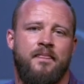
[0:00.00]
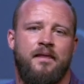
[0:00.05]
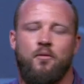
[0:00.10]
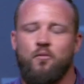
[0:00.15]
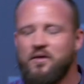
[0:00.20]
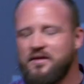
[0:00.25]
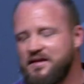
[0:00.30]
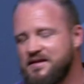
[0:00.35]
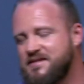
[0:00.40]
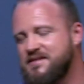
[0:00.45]

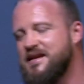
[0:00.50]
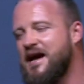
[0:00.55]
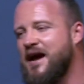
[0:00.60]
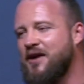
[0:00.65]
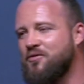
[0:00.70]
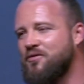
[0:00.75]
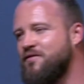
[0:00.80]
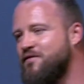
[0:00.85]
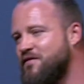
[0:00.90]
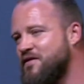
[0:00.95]
with a
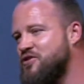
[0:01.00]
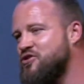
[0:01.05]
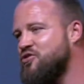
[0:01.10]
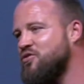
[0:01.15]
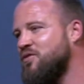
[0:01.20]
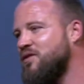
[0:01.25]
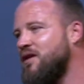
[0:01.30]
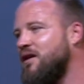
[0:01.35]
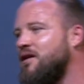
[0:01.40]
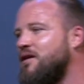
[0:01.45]
sacrificial
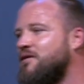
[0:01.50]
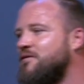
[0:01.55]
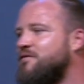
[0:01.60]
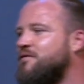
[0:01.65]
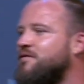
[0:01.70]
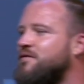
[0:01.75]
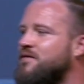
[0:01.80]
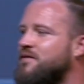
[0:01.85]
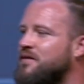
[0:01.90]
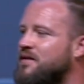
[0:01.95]
love,
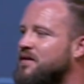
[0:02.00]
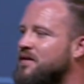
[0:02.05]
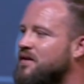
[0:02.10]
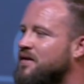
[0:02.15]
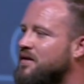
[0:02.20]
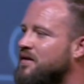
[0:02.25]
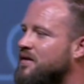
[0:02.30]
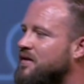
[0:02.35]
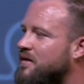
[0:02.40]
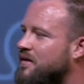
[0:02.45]

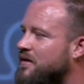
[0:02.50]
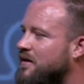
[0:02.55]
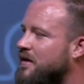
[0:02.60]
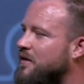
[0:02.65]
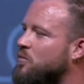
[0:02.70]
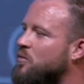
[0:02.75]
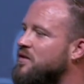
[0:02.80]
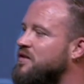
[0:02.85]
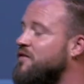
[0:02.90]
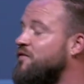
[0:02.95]

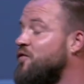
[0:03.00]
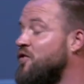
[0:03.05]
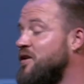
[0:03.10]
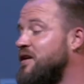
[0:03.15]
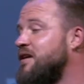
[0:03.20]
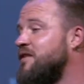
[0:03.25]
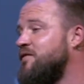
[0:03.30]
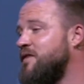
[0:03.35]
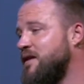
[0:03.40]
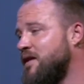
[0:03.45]
and with a
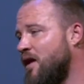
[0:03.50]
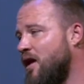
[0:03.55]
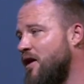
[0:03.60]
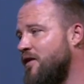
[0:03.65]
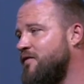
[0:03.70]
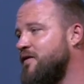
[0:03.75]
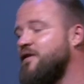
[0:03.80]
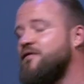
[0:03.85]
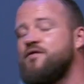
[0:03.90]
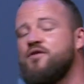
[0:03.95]
forgiving love.
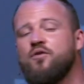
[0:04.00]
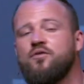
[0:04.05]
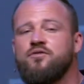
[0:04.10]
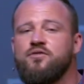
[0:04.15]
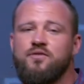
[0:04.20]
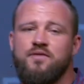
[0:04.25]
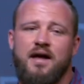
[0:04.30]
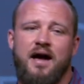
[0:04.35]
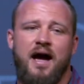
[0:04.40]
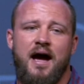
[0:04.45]
And if you'll
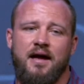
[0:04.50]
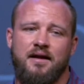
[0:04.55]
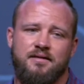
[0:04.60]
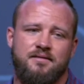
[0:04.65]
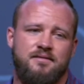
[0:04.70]
do that,